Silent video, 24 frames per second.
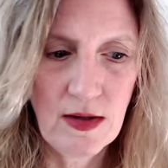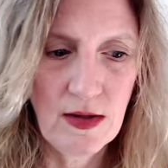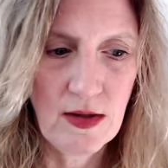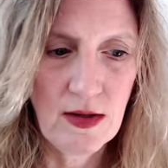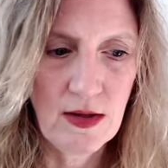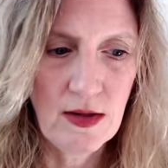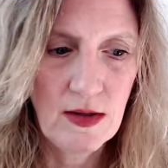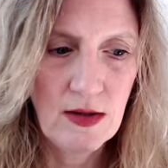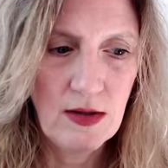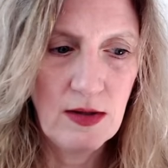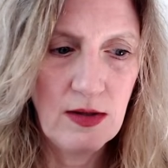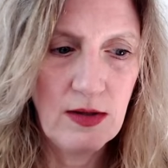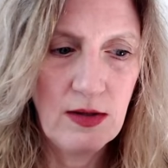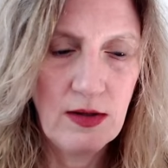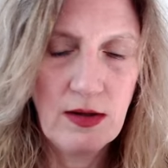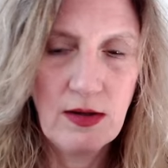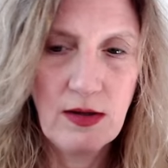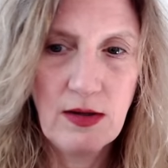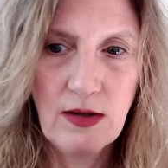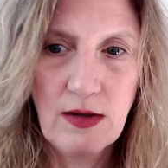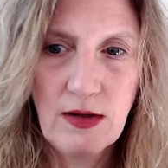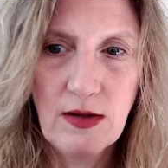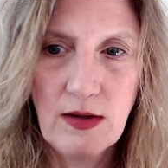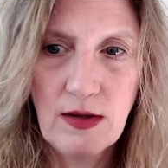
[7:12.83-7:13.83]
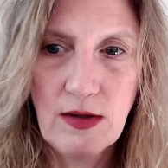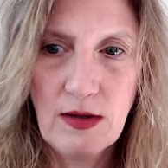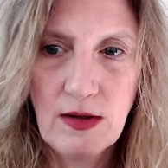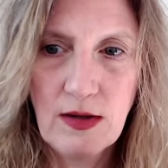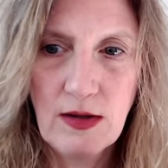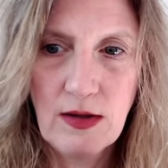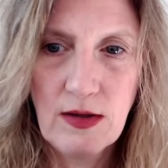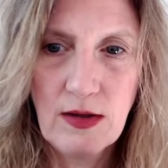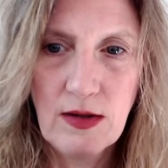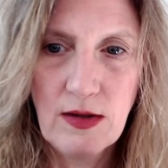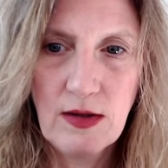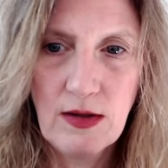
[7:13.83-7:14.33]

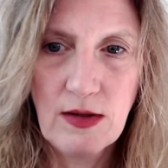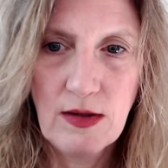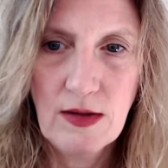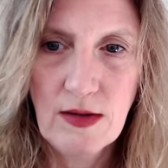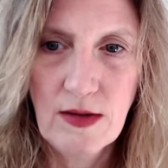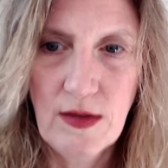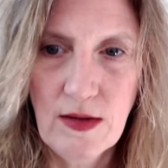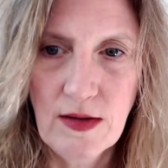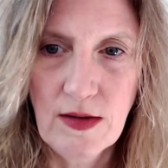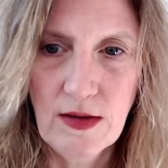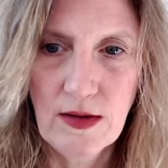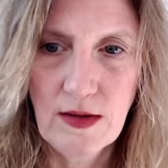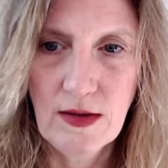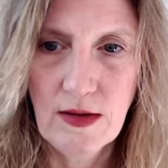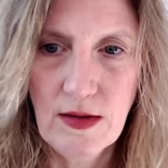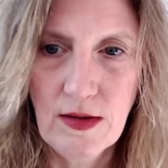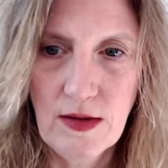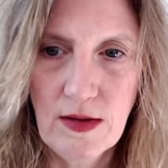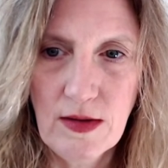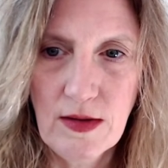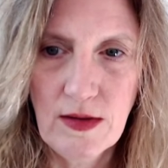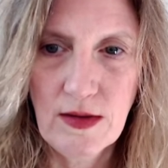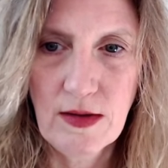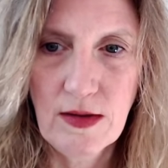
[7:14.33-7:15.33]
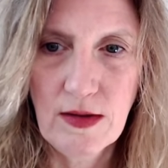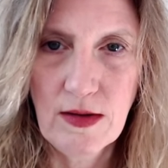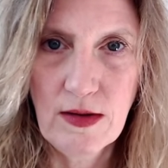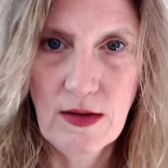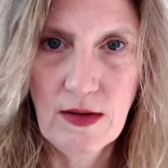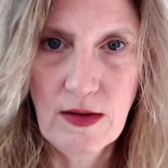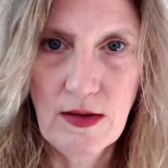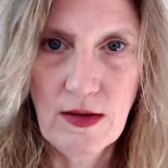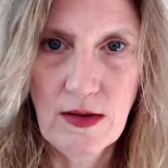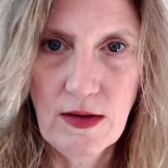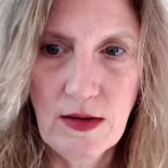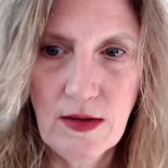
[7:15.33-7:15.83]

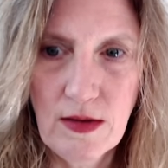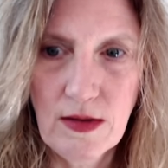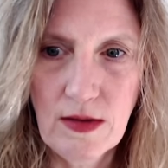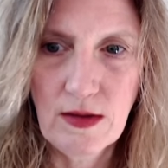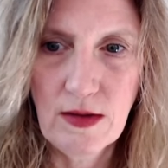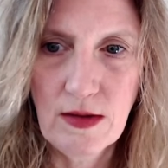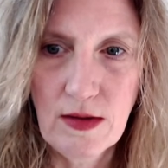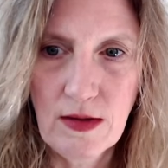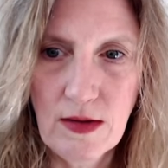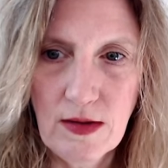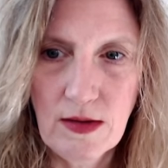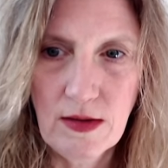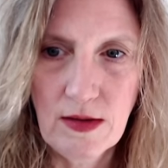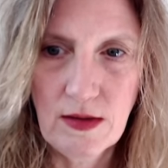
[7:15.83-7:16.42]
(no one is talking)